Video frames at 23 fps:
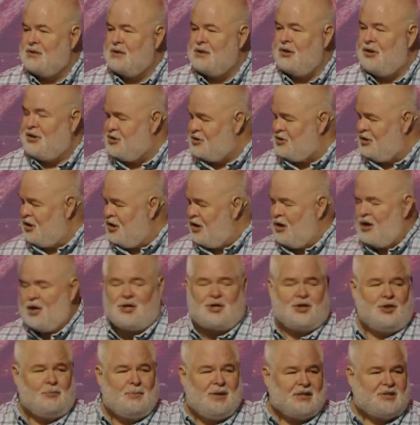are you just going to
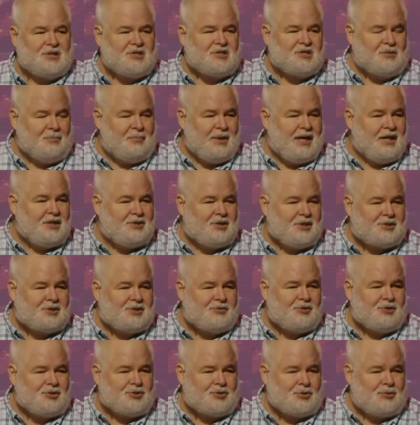argue about the semantics
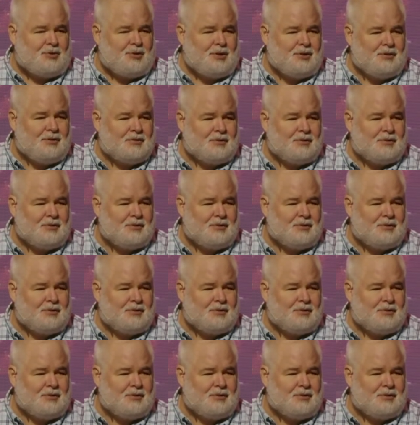of the story?